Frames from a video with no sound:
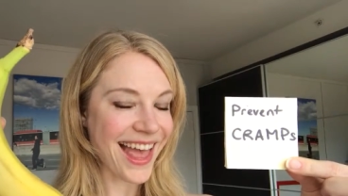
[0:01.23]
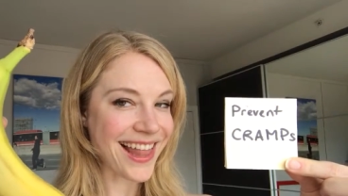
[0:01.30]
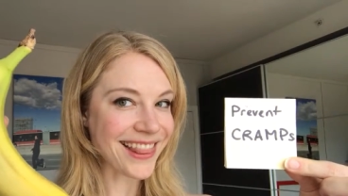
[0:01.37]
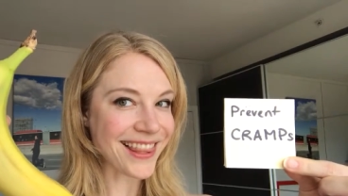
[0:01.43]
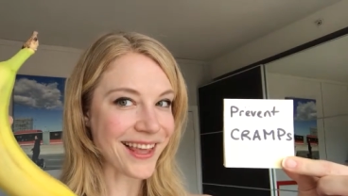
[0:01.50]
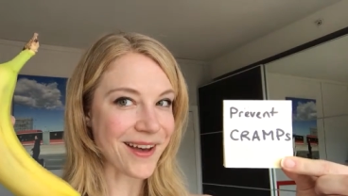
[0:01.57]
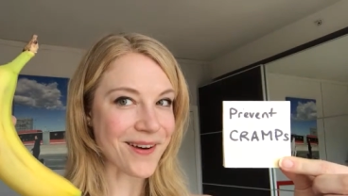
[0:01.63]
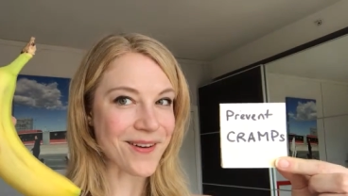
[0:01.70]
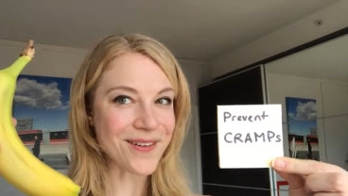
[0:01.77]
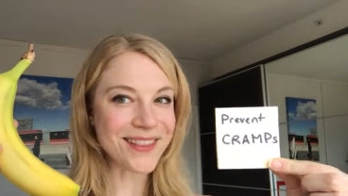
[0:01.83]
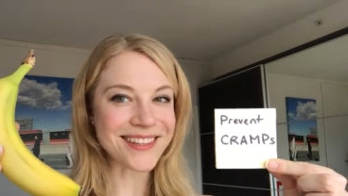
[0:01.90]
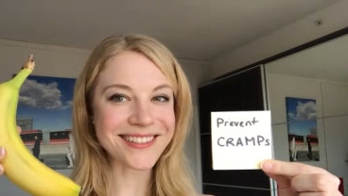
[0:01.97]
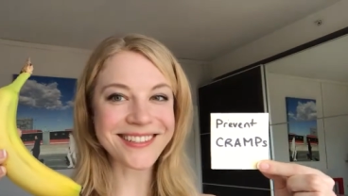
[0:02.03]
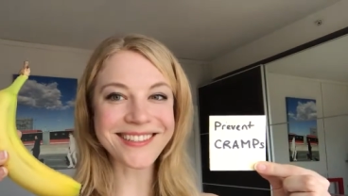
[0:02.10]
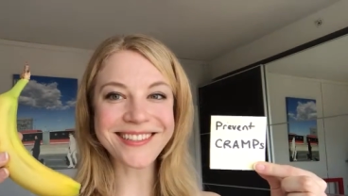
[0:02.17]
Hello,
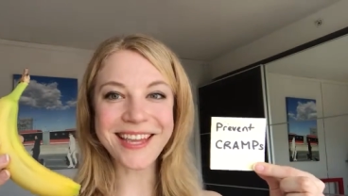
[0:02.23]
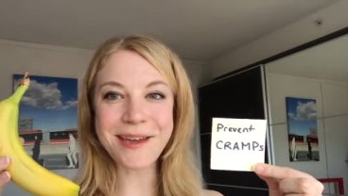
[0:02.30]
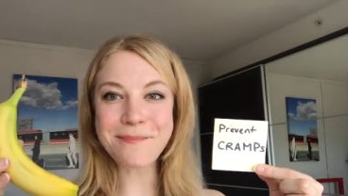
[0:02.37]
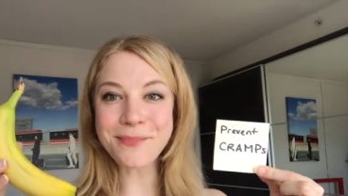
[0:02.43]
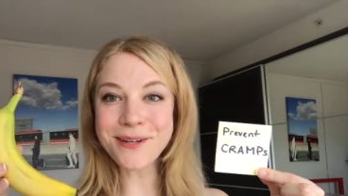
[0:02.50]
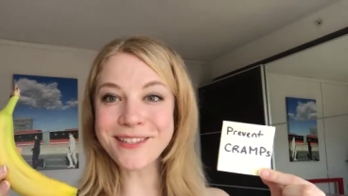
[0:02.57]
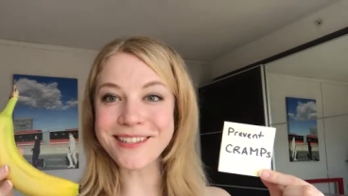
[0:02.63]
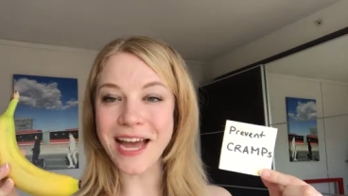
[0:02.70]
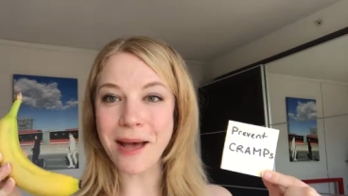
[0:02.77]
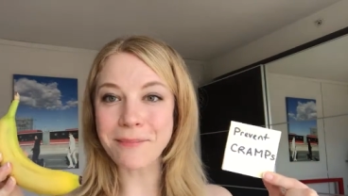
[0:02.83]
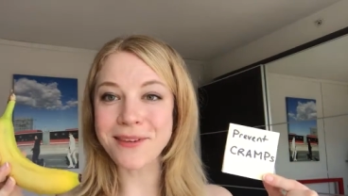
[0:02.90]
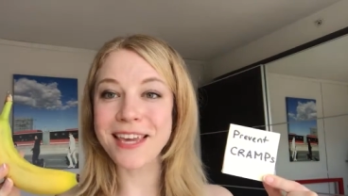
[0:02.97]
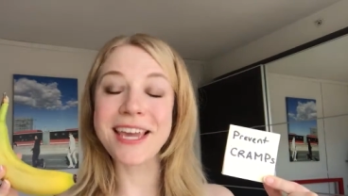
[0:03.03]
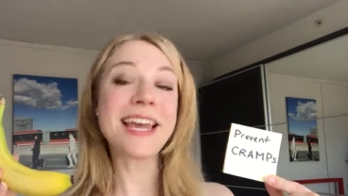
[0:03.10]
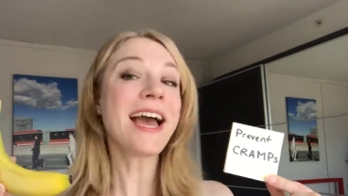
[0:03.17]
this is Kimber
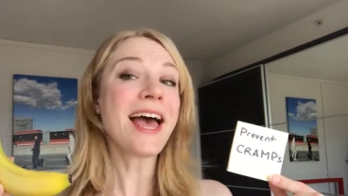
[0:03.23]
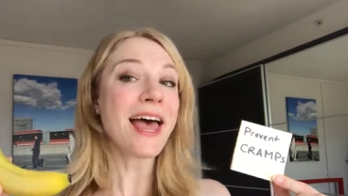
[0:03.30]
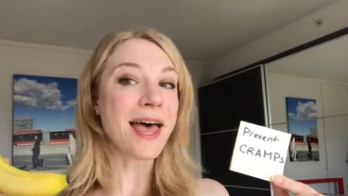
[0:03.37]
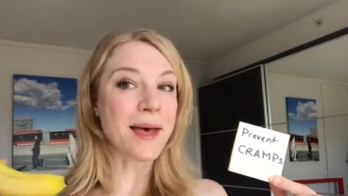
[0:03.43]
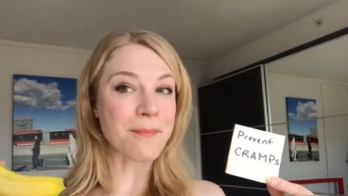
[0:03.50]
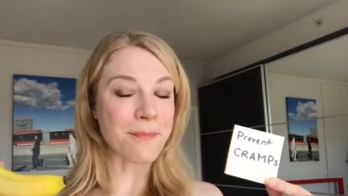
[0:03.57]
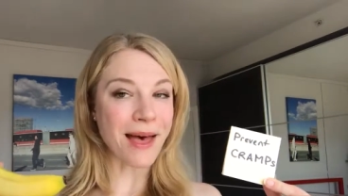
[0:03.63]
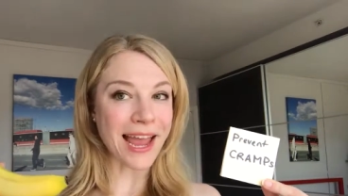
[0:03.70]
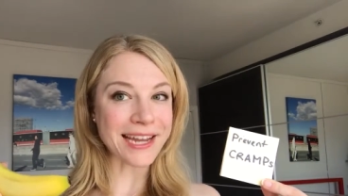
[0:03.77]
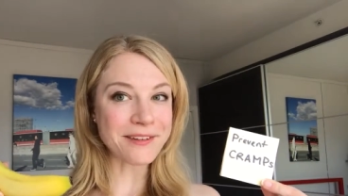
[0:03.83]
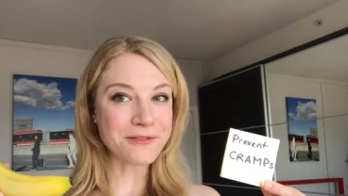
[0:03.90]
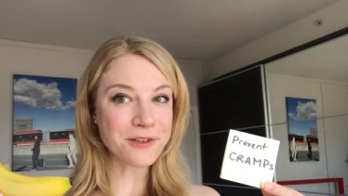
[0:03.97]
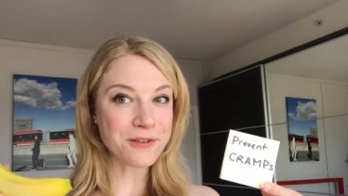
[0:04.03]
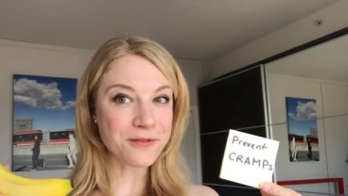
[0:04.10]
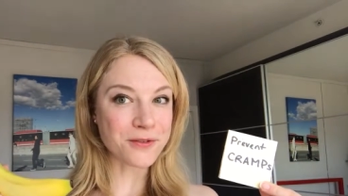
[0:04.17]
Domke,
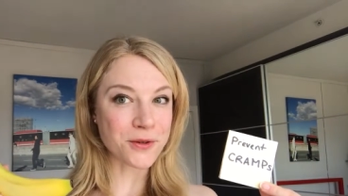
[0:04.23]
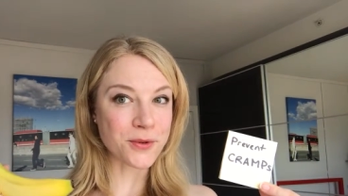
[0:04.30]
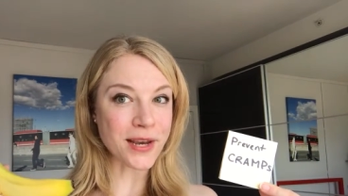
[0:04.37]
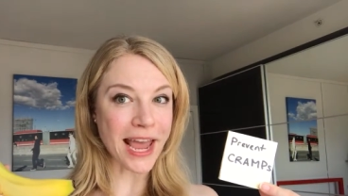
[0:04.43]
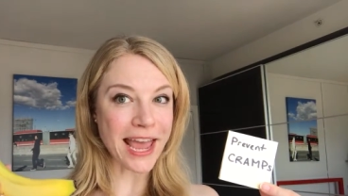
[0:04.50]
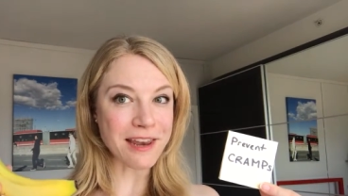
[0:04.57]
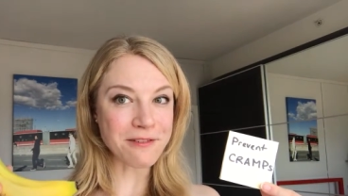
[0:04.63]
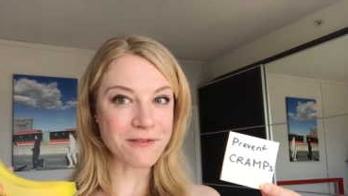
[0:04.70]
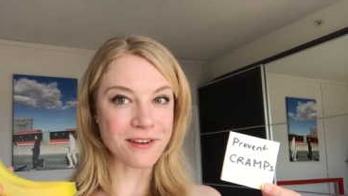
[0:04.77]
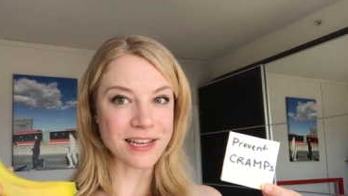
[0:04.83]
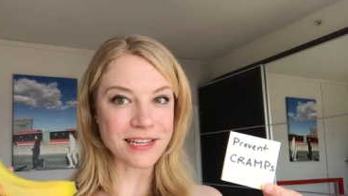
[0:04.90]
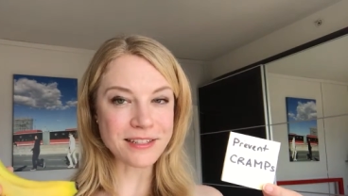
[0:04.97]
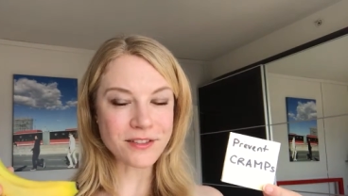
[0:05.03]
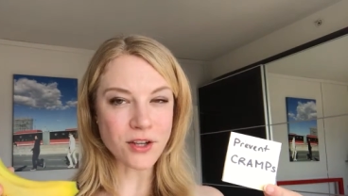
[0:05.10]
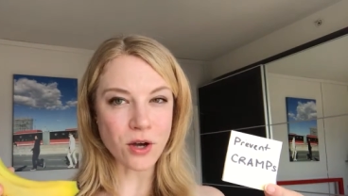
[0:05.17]
mindful food and
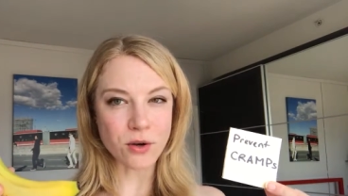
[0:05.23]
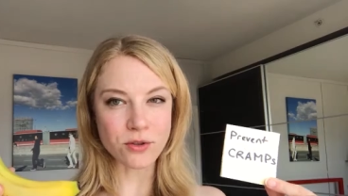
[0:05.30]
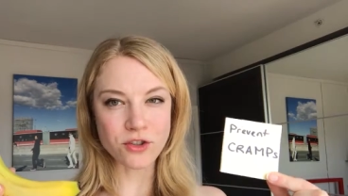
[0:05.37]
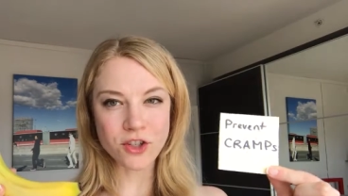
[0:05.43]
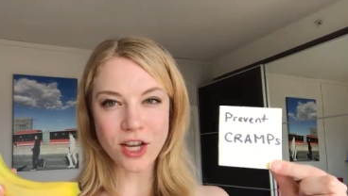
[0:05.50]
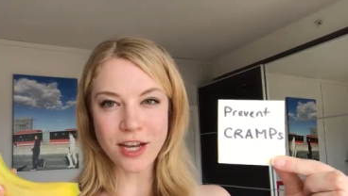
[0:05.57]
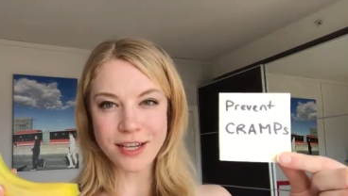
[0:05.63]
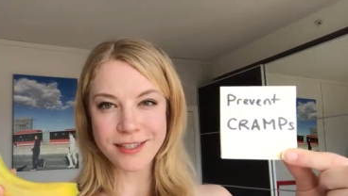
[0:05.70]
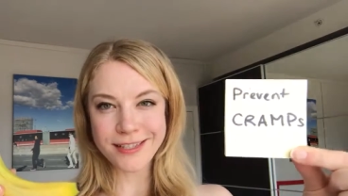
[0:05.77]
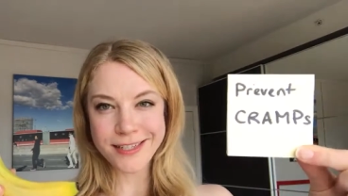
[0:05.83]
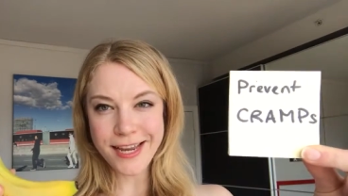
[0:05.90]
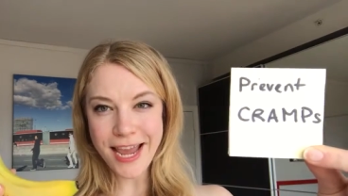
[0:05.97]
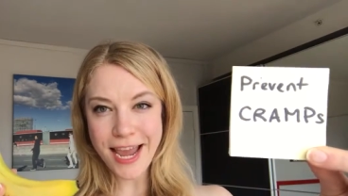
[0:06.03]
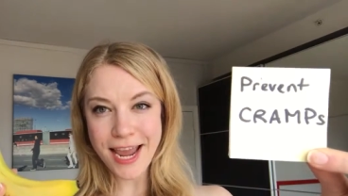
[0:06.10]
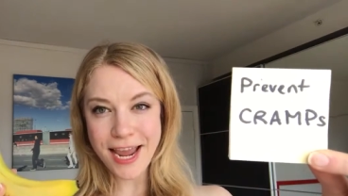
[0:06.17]
fitness coach,
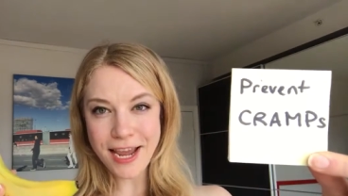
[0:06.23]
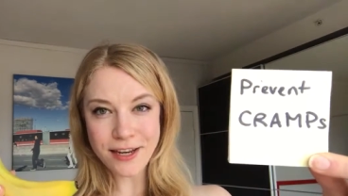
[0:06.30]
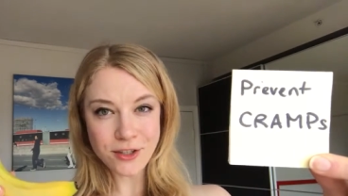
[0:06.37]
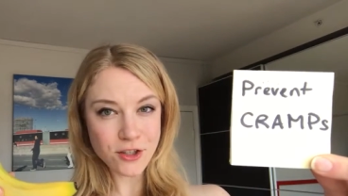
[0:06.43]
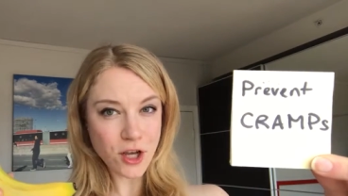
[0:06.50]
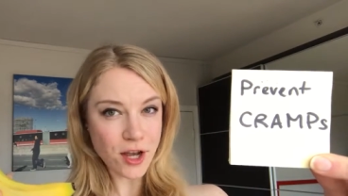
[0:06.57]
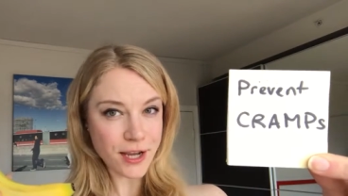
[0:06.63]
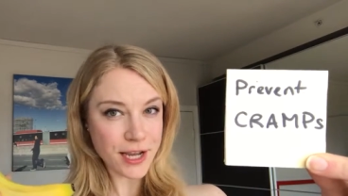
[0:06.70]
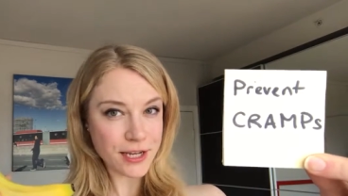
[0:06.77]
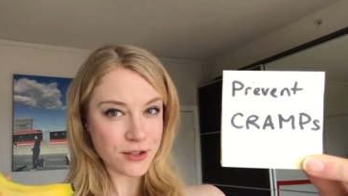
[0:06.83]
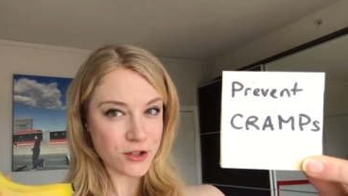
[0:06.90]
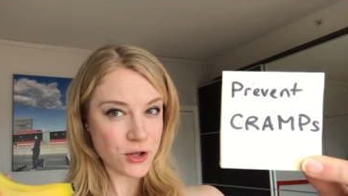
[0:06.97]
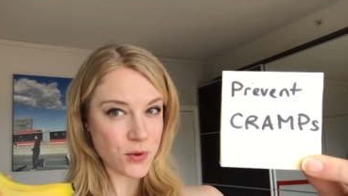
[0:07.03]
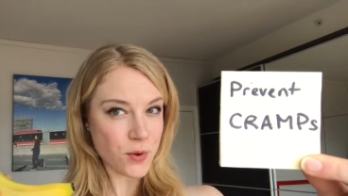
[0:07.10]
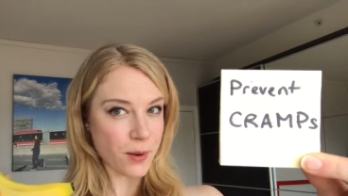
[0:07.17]
today talking
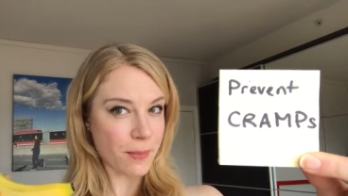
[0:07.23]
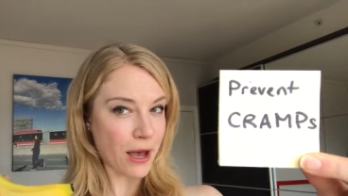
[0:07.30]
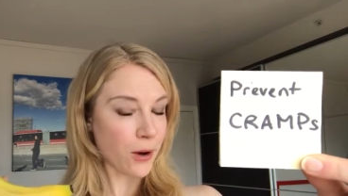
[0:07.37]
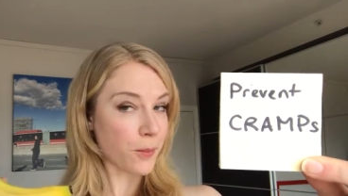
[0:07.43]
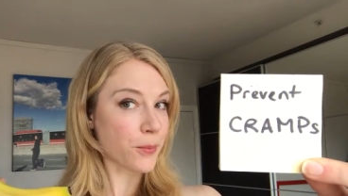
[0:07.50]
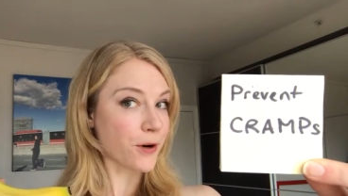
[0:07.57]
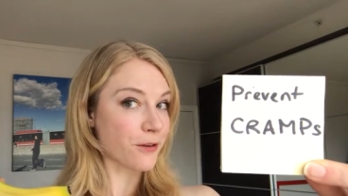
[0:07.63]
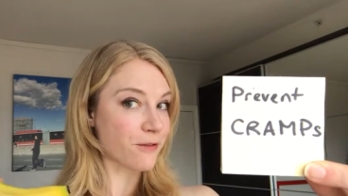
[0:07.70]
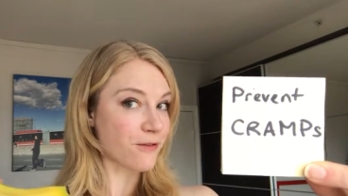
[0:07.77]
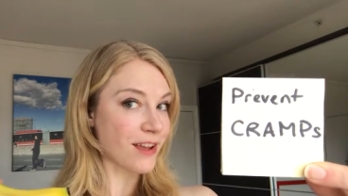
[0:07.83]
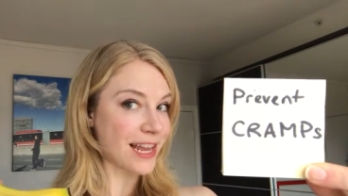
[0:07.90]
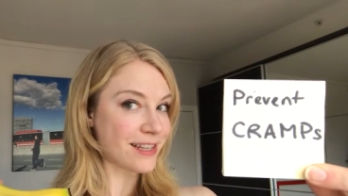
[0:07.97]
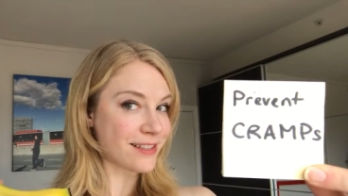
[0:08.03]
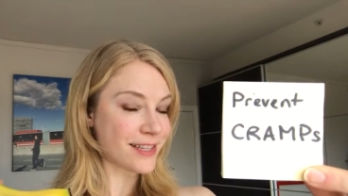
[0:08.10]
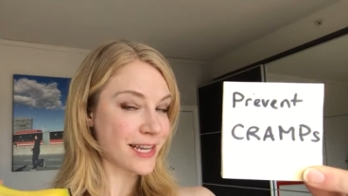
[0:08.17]
to you about
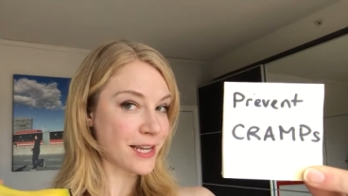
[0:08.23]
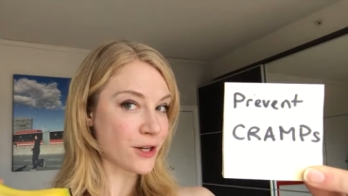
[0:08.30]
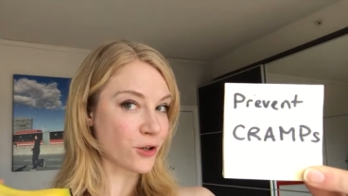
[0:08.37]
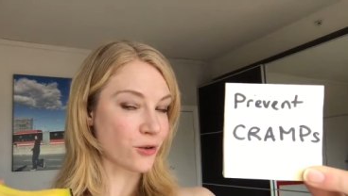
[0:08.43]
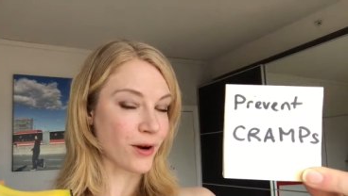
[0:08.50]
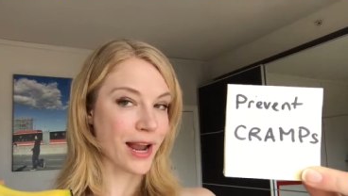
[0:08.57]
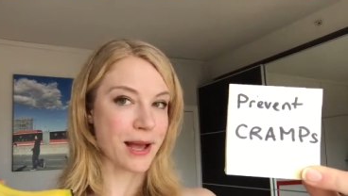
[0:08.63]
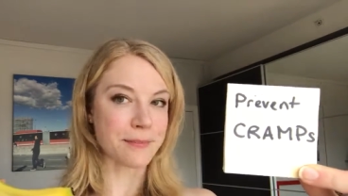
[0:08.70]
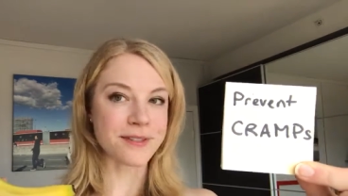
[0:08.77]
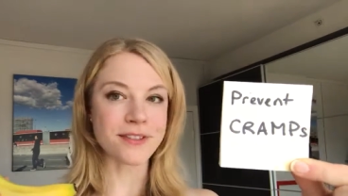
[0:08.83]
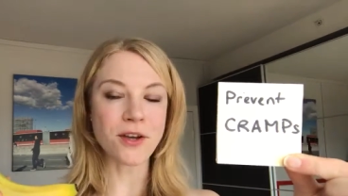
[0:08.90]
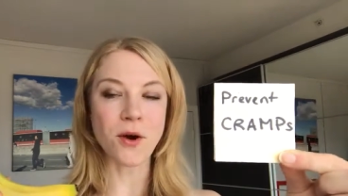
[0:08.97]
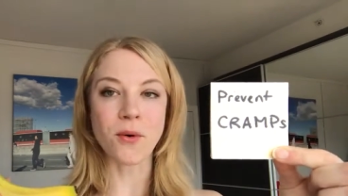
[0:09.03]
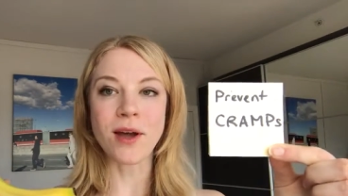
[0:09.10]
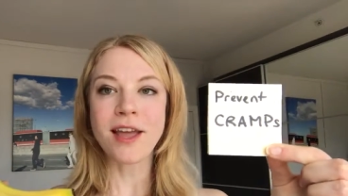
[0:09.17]
preventing cramps.
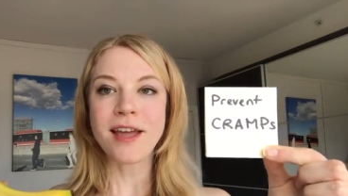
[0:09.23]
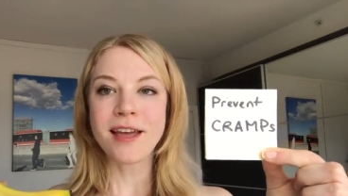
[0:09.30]
So